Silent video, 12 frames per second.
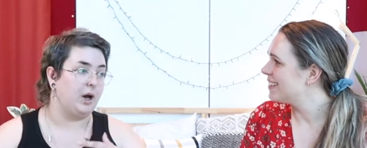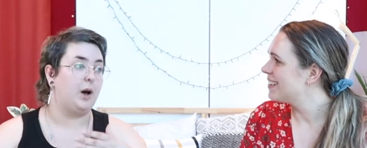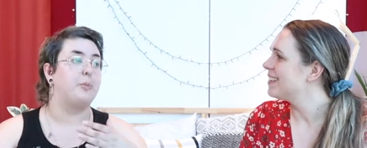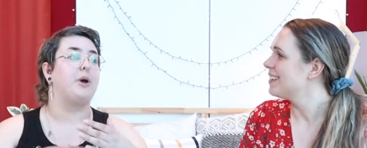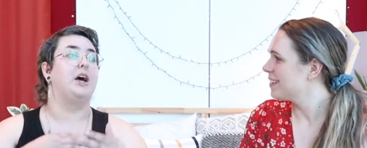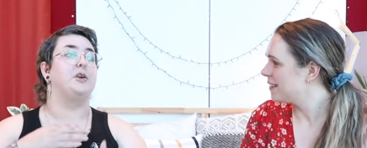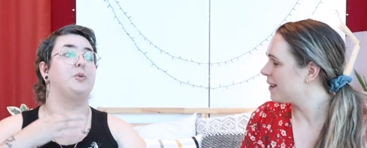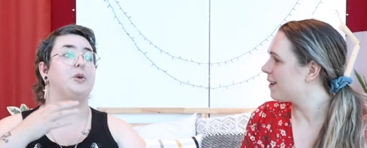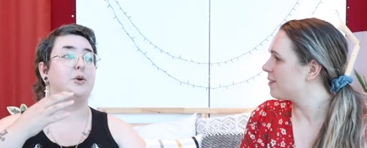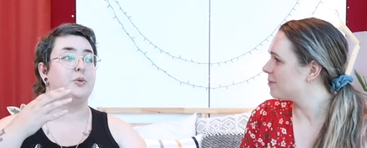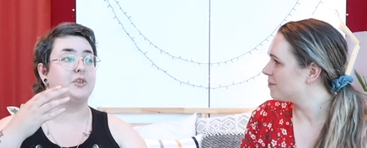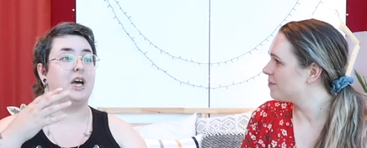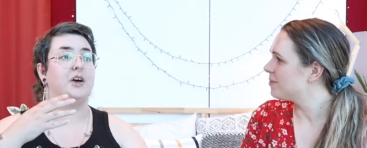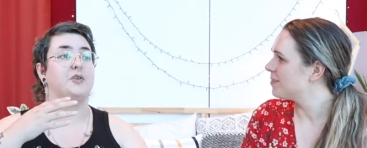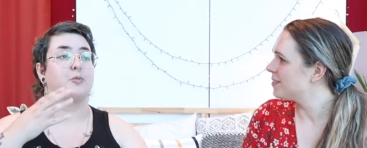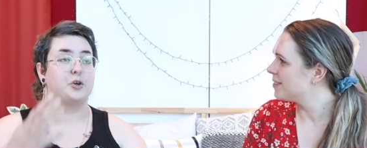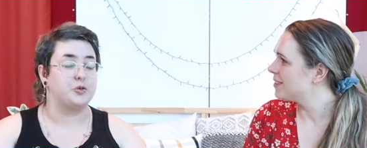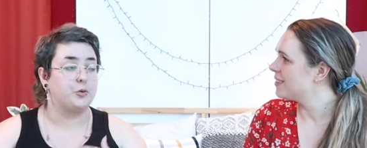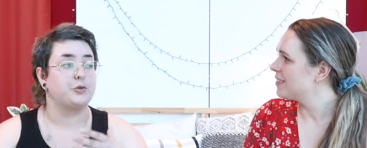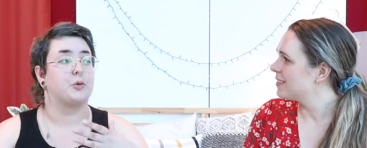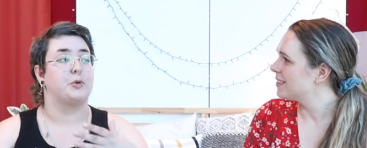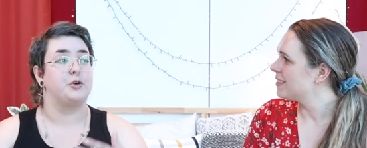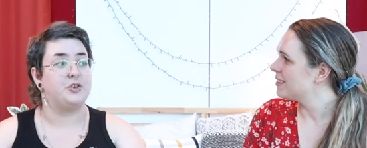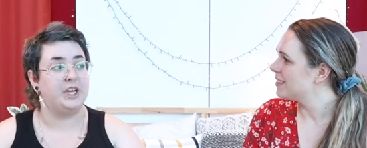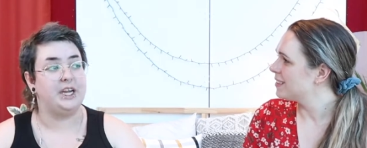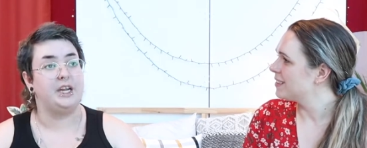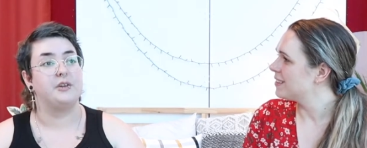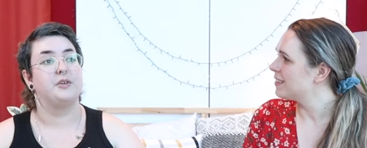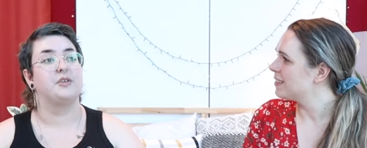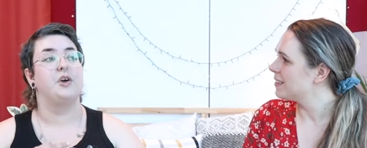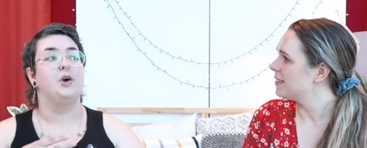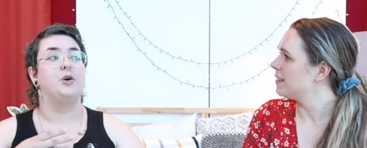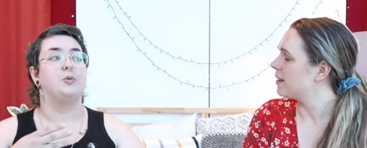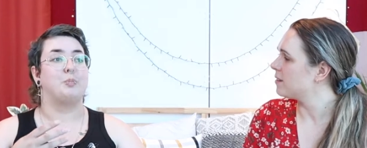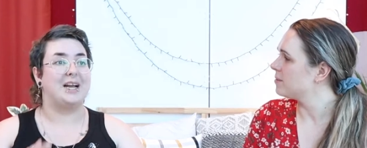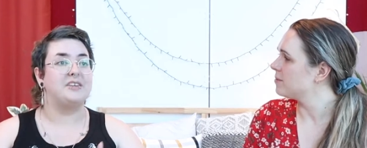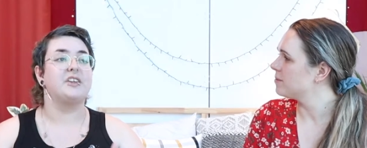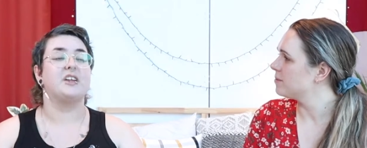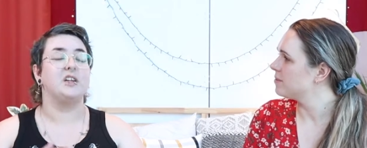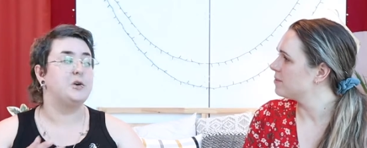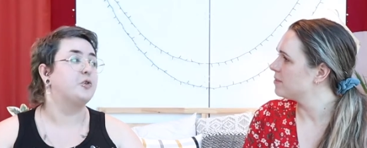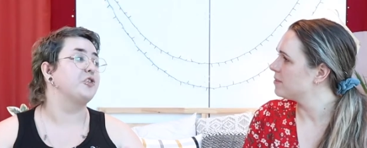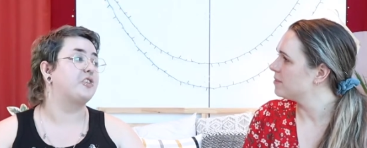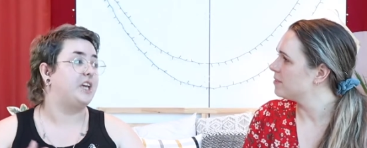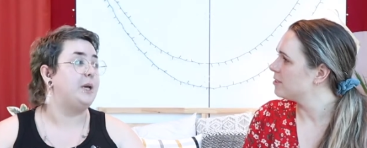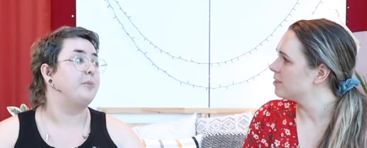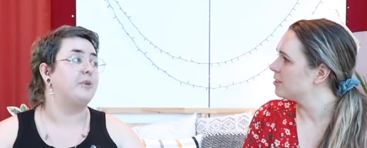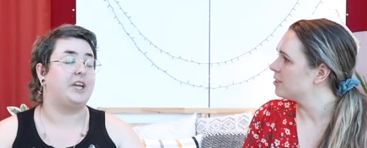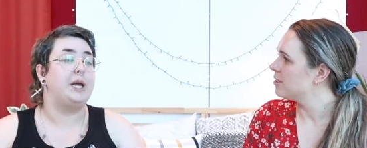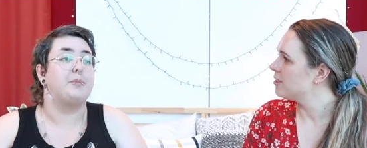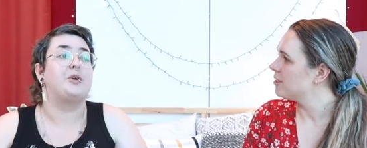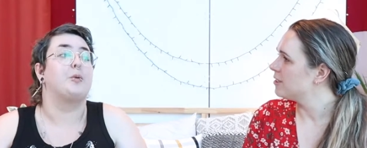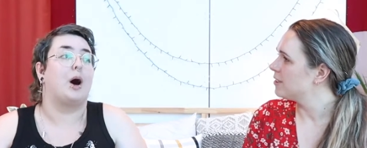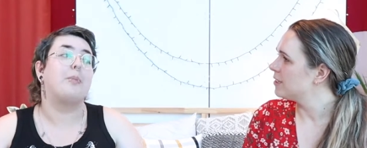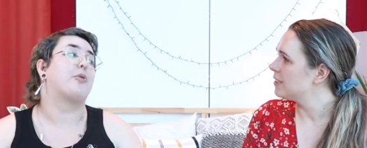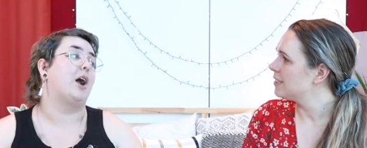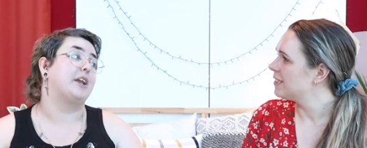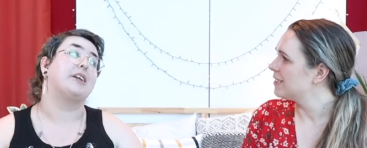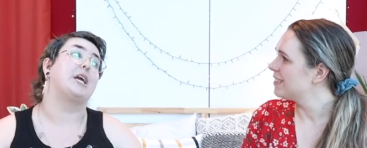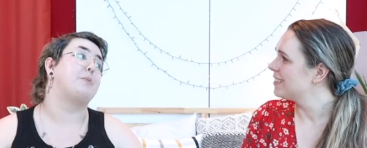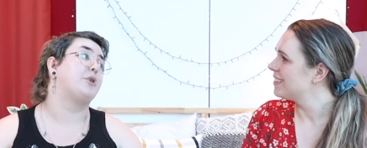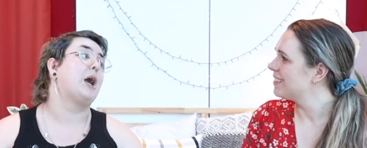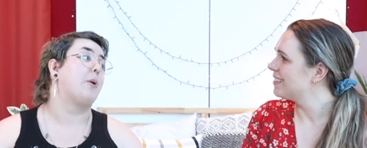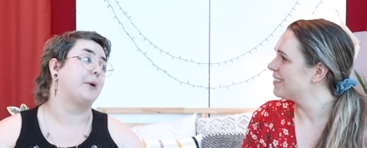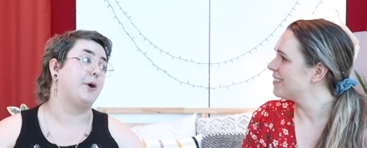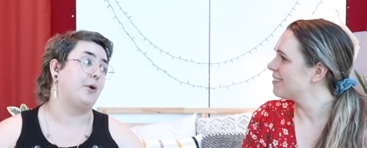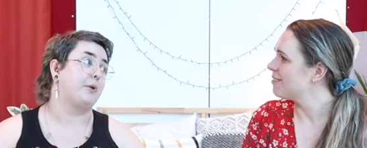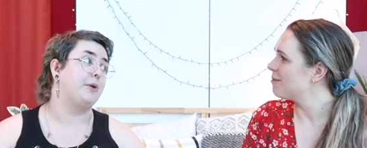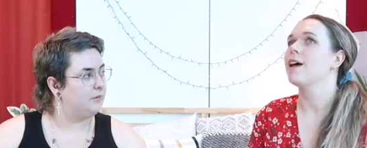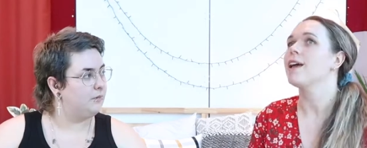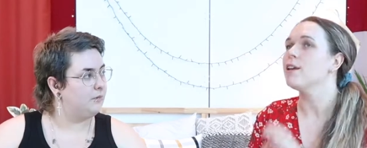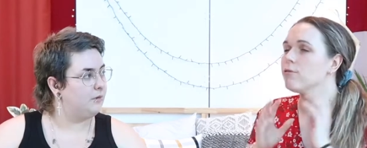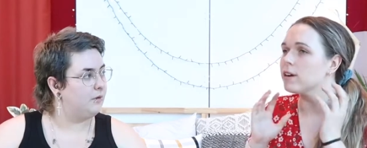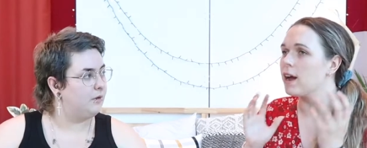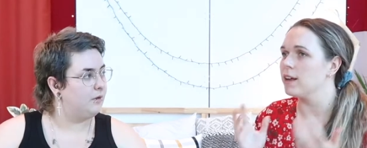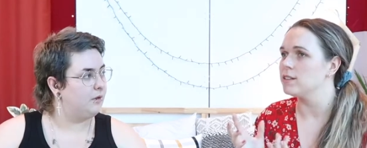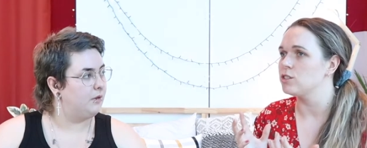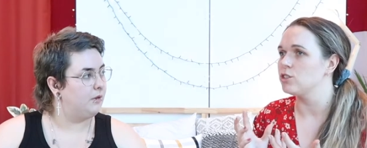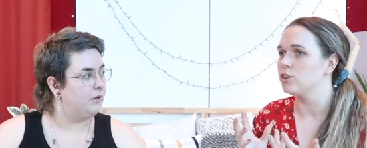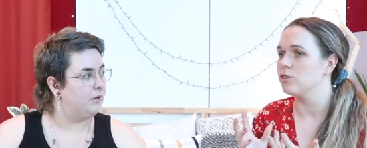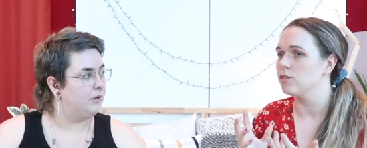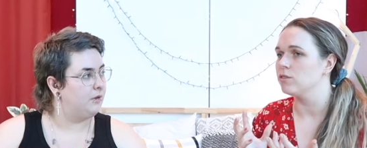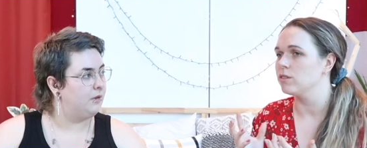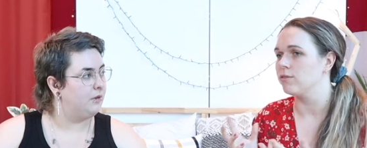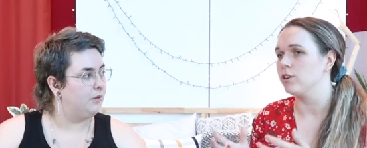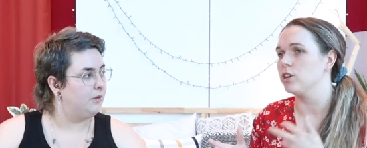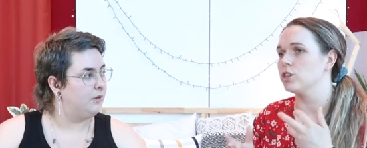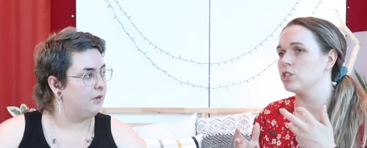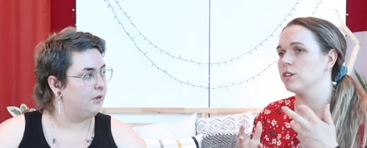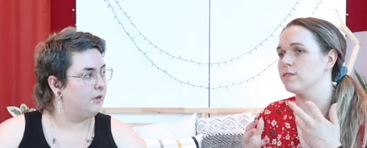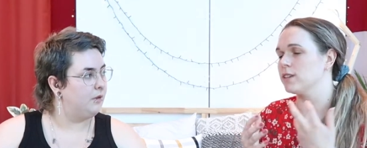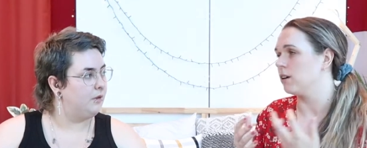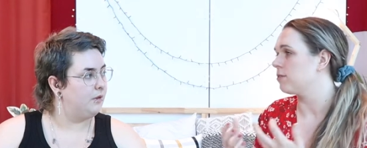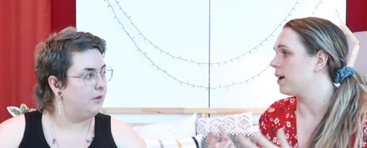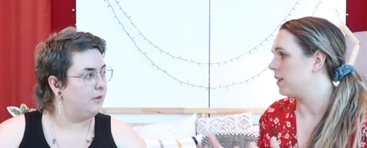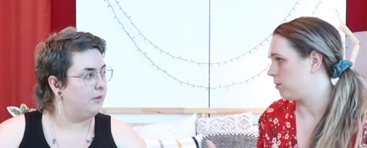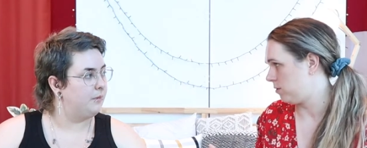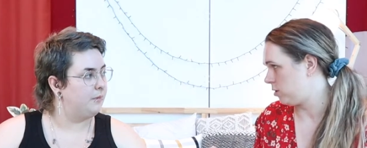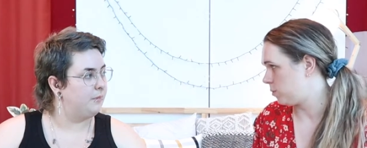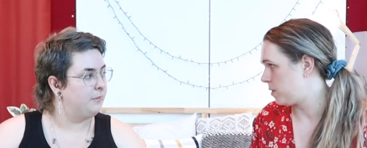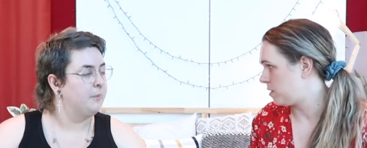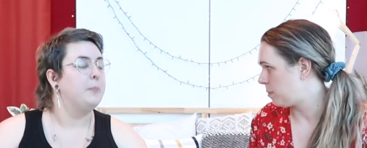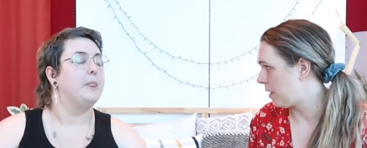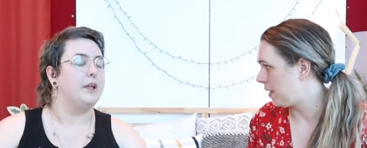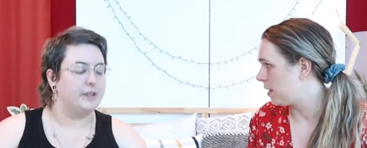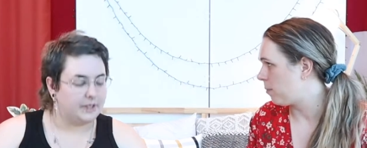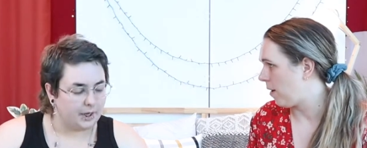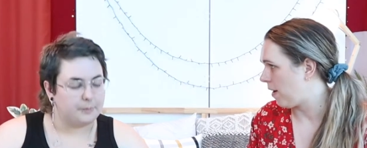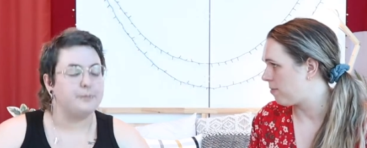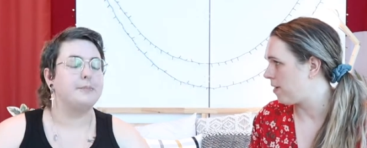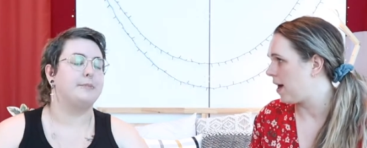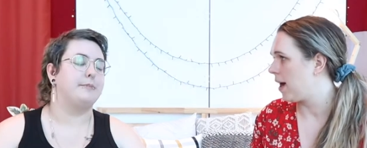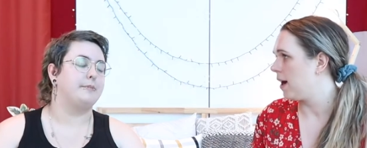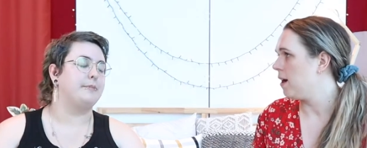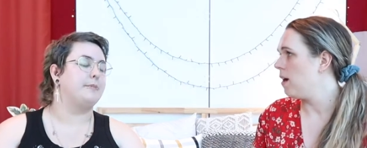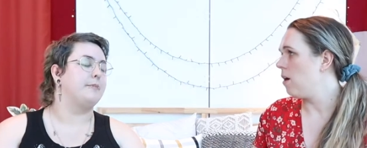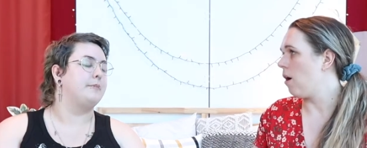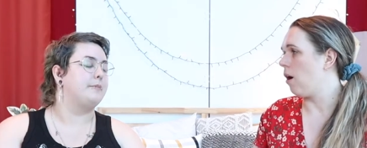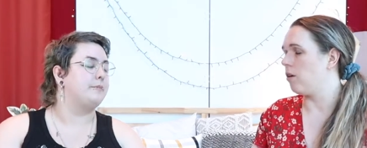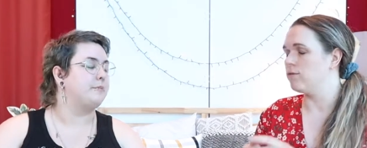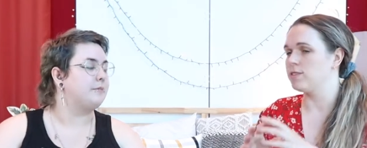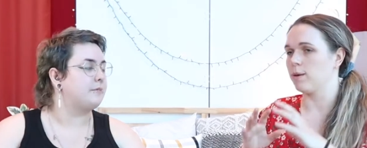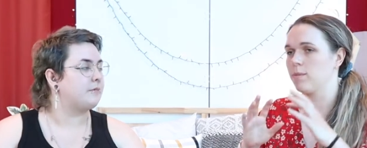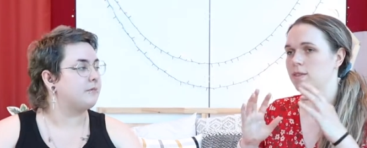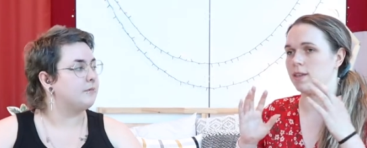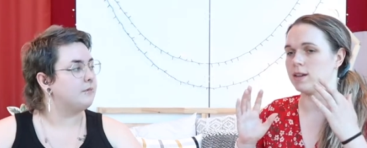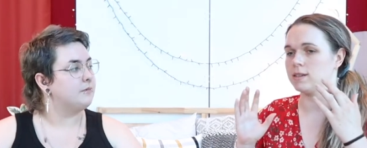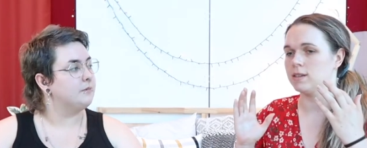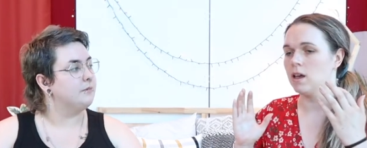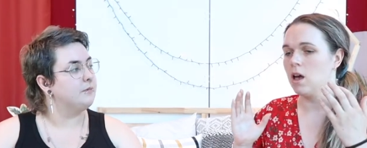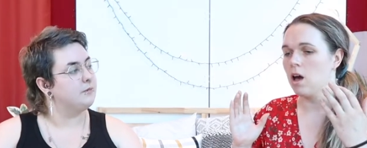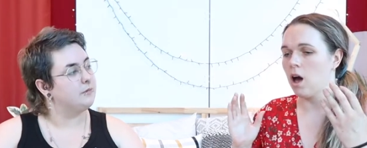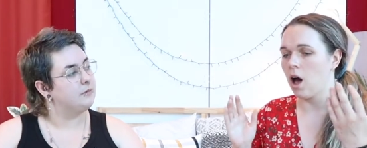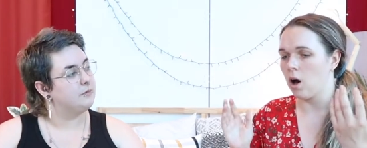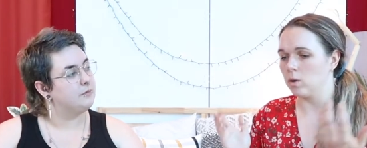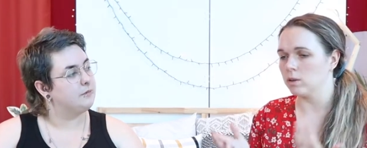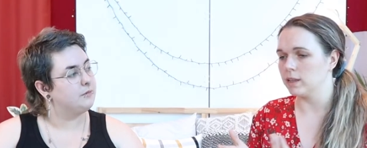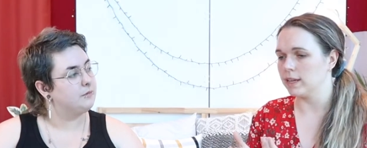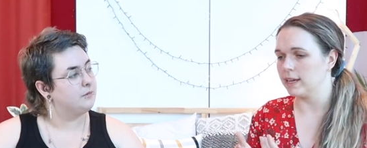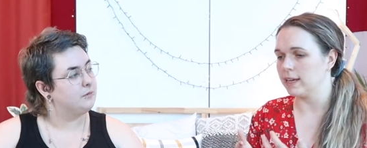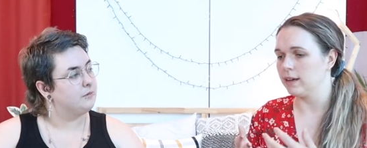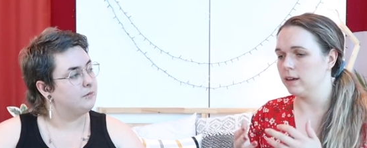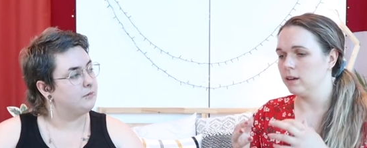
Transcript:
Speaker 1: up and you yeah. use as rituals or routines yeah. basically to just keep keep you upright and keep you going on.
Speaker 2: In regards to the version of self-care that we've just been speaking about there, of something that is wholly